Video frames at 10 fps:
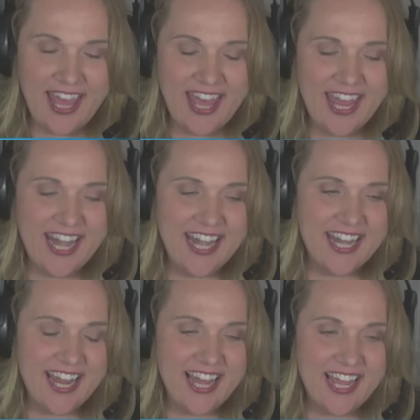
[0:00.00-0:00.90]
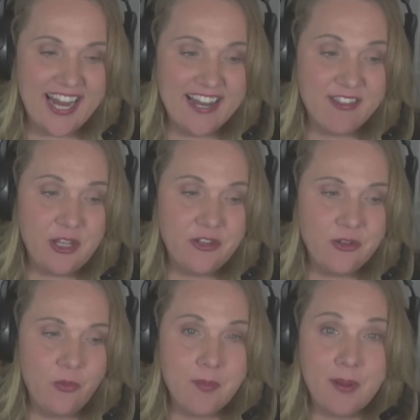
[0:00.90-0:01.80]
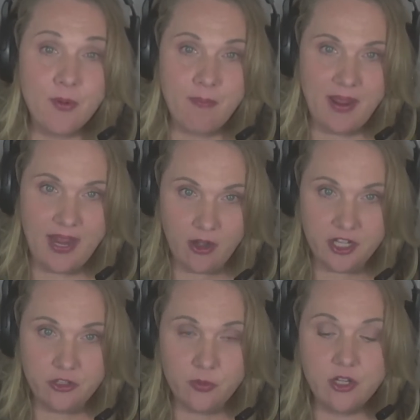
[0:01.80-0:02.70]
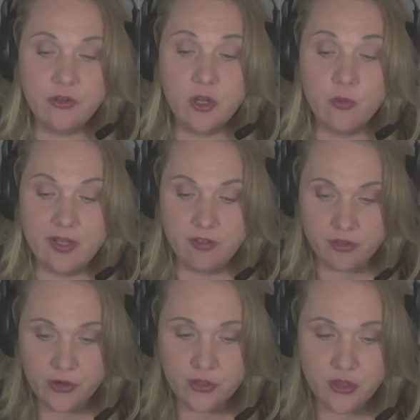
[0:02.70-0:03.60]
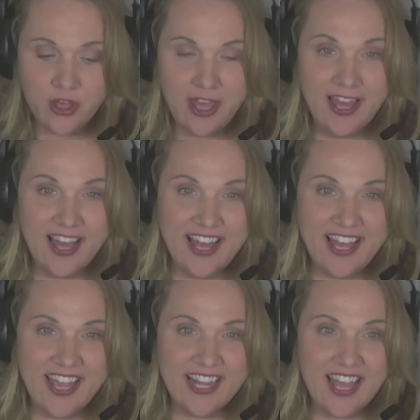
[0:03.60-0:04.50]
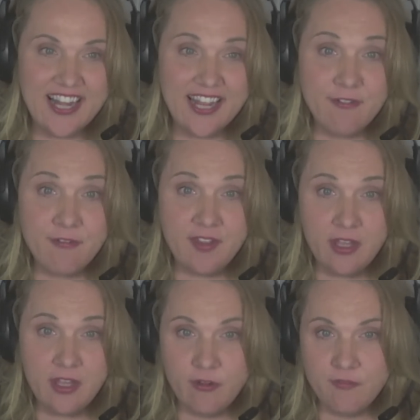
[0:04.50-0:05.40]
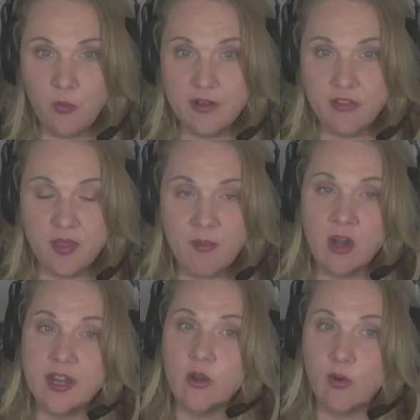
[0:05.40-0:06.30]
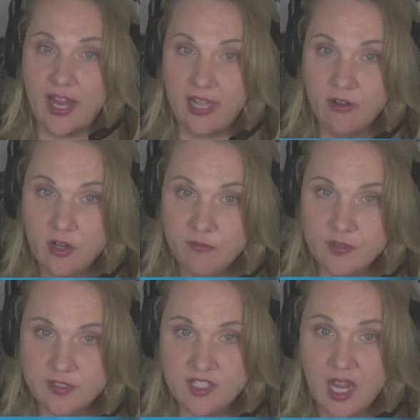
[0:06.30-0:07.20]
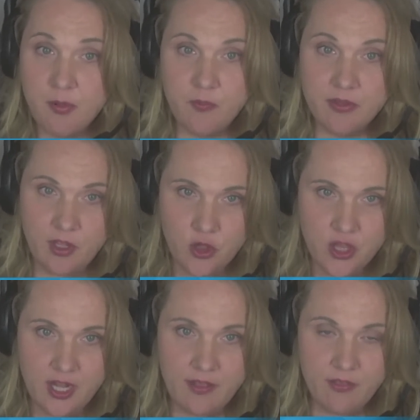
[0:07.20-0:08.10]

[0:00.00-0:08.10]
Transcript: And so you do want to be prepared. You do want to do your research and kind of get a feel for what's the market rate for this type of position.